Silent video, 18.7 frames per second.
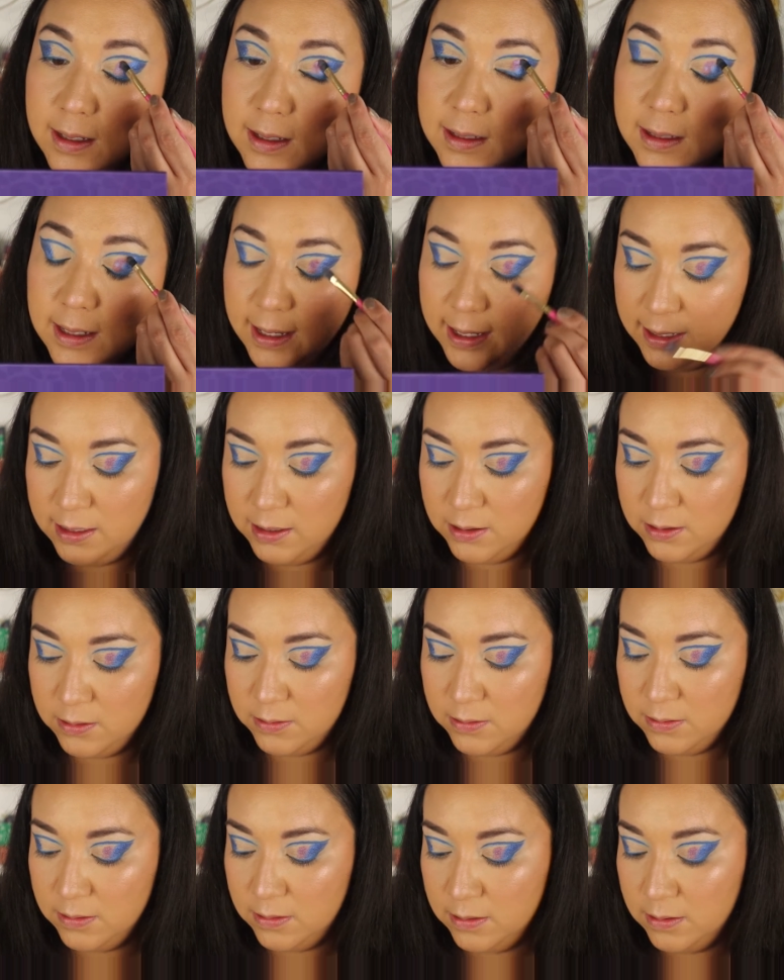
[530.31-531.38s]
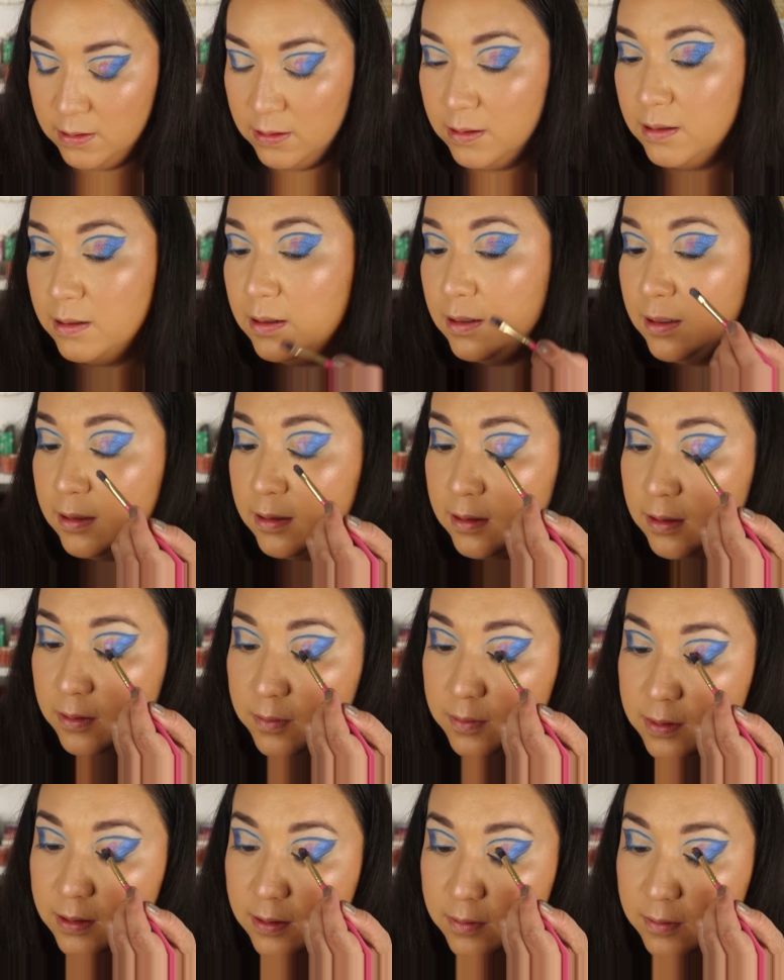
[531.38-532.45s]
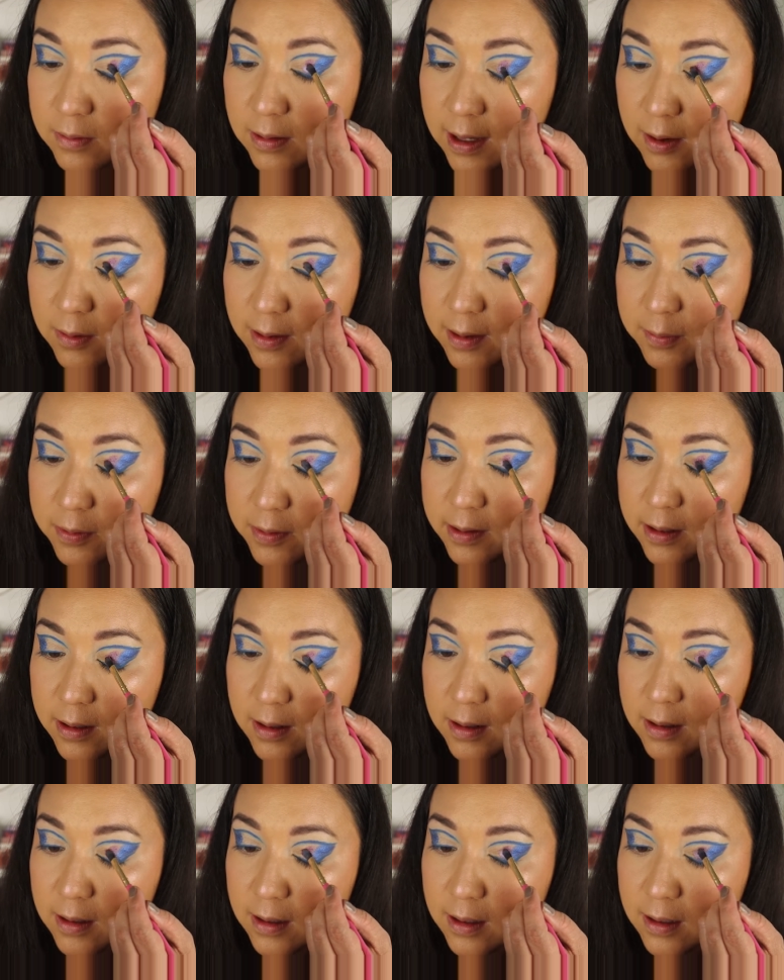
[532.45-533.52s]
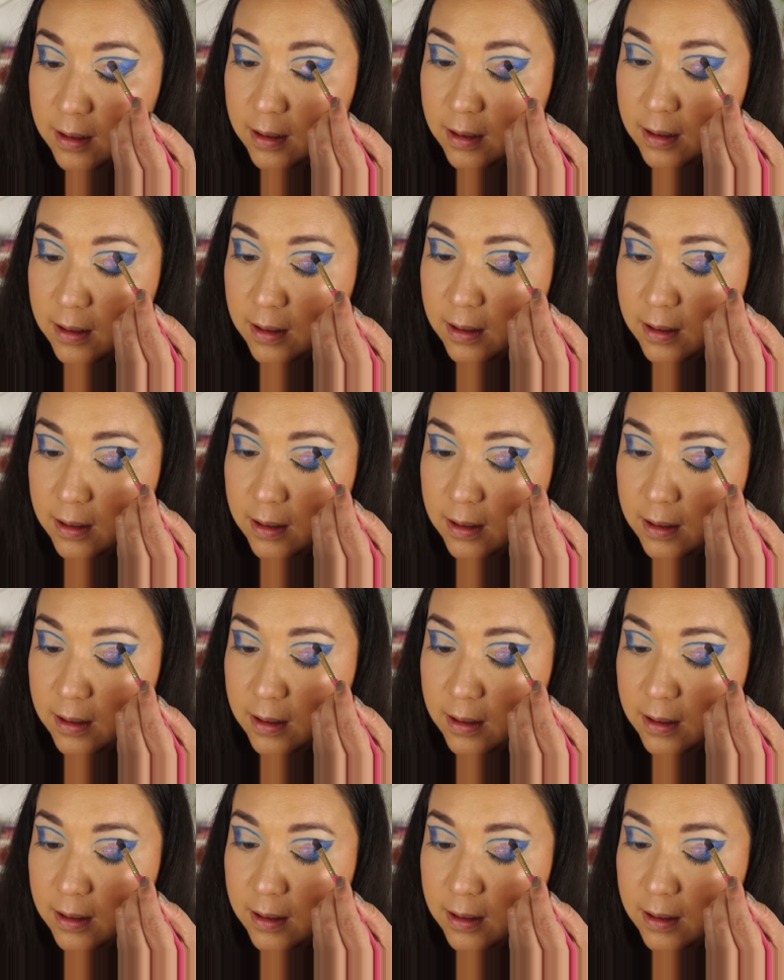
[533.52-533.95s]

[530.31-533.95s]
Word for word: diagonal in terms of how I put it on.